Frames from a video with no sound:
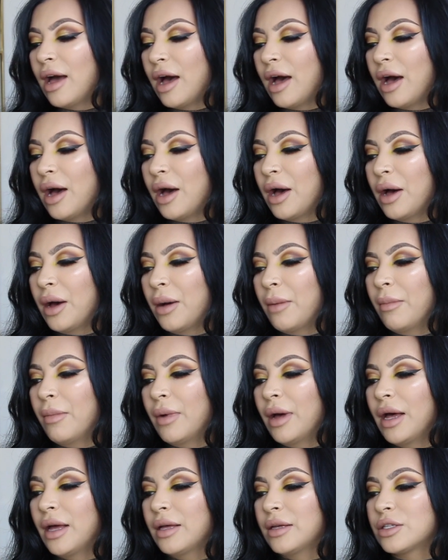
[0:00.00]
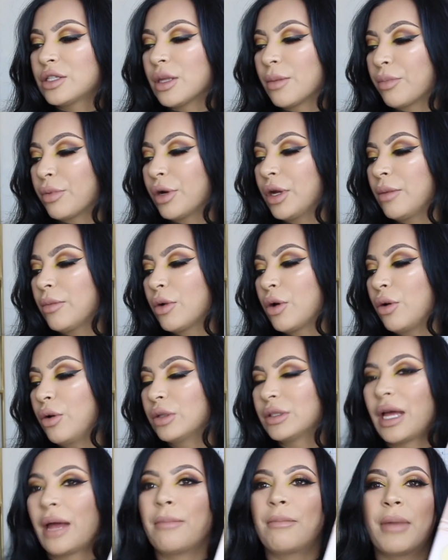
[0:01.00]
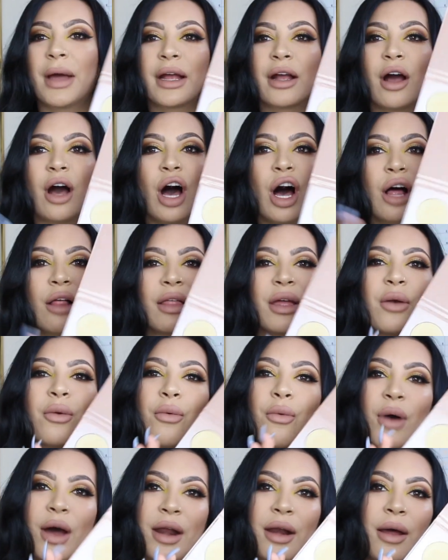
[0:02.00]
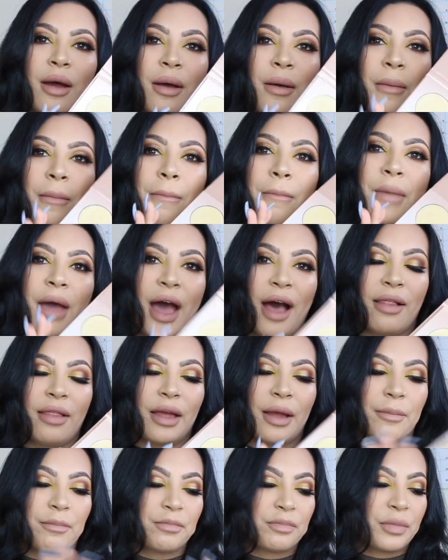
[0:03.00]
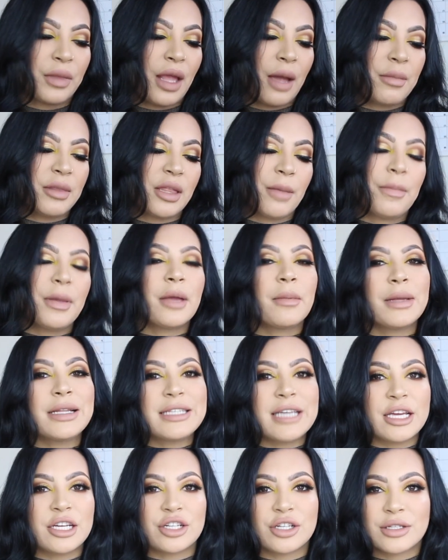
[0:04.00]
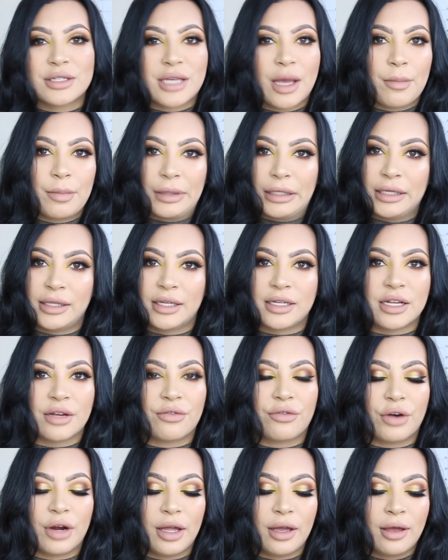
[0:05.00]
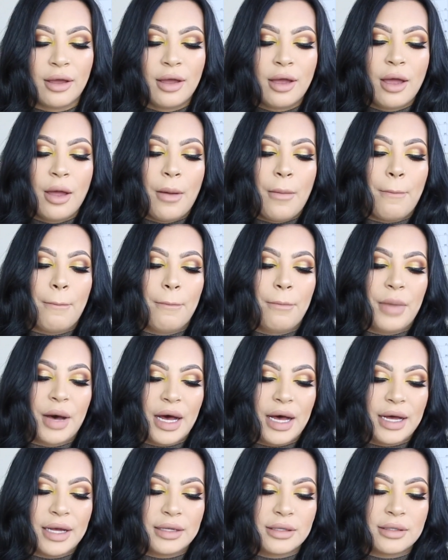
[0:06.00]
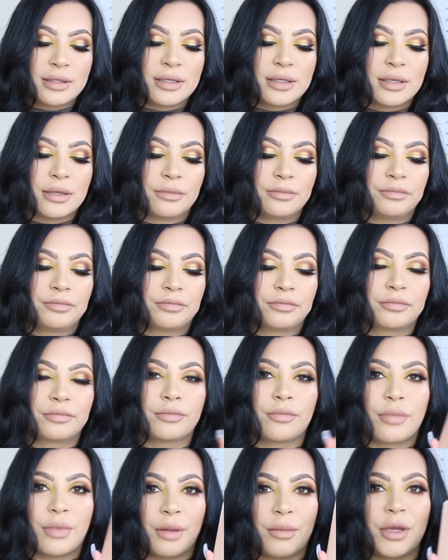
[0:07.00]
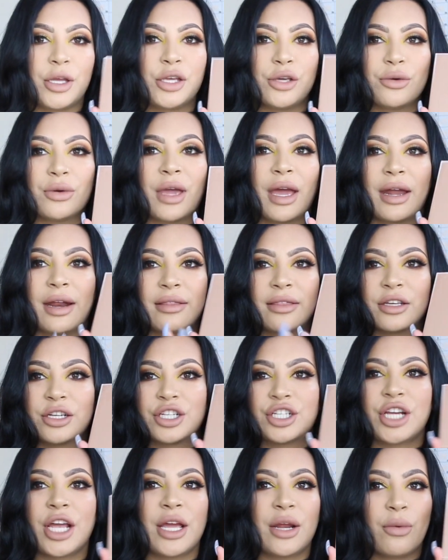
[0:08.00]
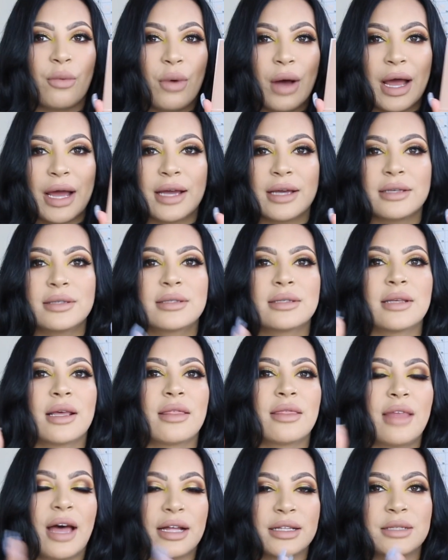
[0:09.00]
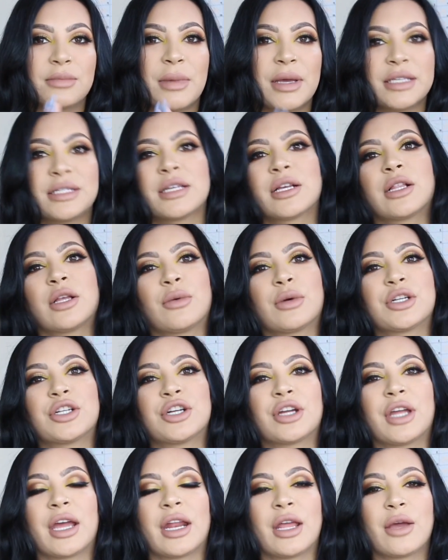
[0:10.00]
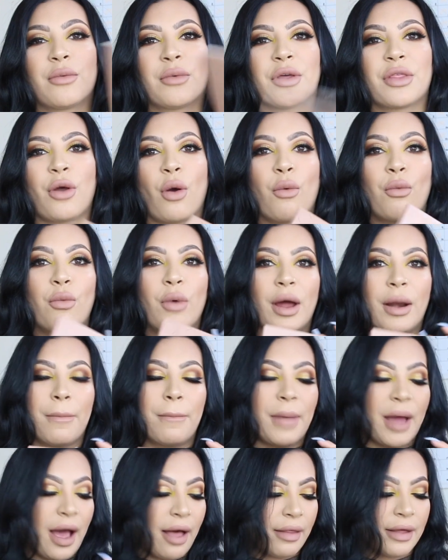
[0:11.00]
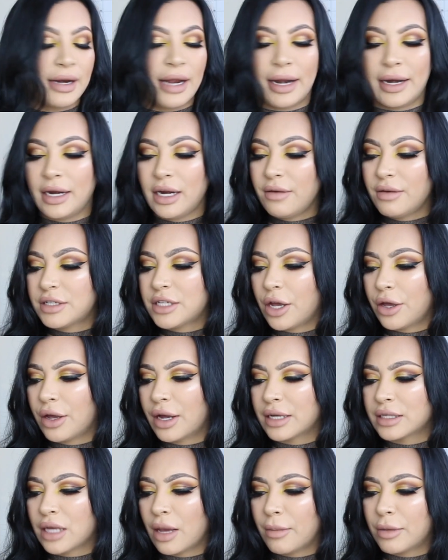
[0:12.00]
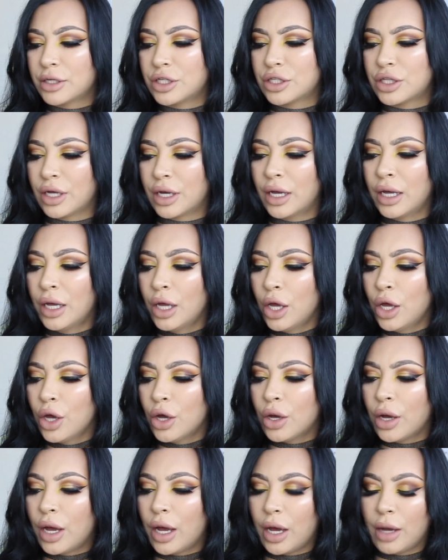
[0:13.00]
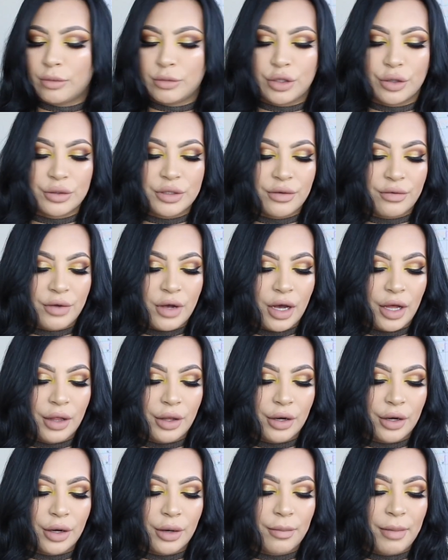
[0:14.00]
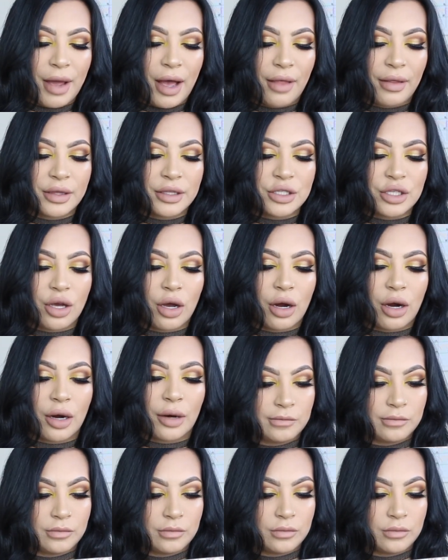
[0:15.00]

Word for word: um, Supreme Gold, and Becca all in one palette. I mean, the pigmentation's completely different, but I mean, you get it. The shade-wise, that's basically what you're getting with one palette. I didn't even tell you guys how much the um, Dose of Color palettes are.